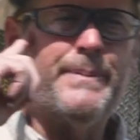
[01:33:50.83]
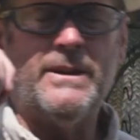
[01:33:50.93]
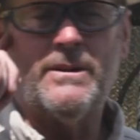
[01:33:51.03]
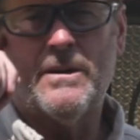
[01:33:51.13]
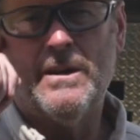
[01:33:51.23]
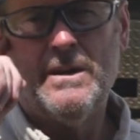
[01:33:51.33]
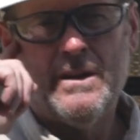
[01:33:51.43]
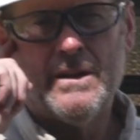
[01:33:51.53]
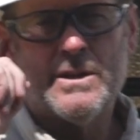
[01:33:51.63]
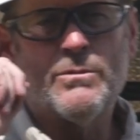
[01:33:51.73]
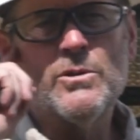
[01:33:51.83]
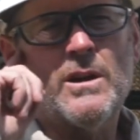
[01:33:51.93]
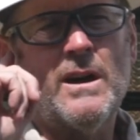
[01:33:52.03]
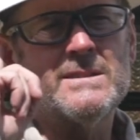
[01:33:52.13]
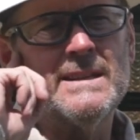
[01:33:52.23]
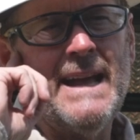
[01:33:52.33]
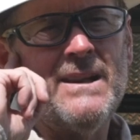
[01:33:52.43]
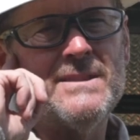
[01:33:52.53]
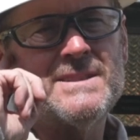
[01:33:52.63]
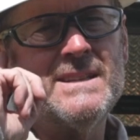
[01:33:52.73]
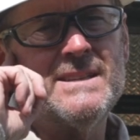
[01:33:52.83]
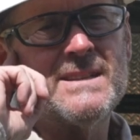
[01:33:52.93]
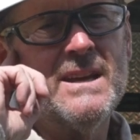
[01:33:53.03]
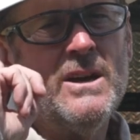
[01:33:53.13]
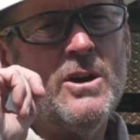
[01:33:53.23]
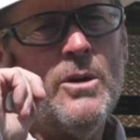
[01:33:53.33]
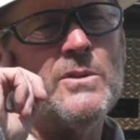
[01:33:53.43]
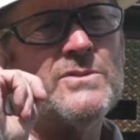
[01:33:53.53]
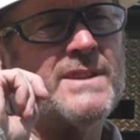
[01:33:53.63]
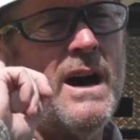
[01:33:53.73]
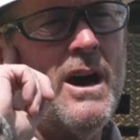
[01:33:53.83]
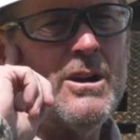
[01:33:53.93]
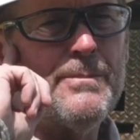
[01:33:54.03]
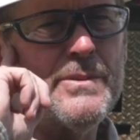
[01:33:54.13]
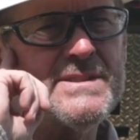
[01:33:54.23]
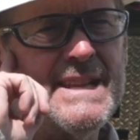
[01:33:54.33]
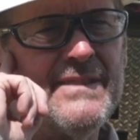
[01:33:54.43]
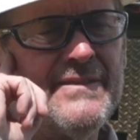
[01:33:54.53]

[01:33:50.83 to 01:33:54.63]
here, the root cause analysis, almost 100%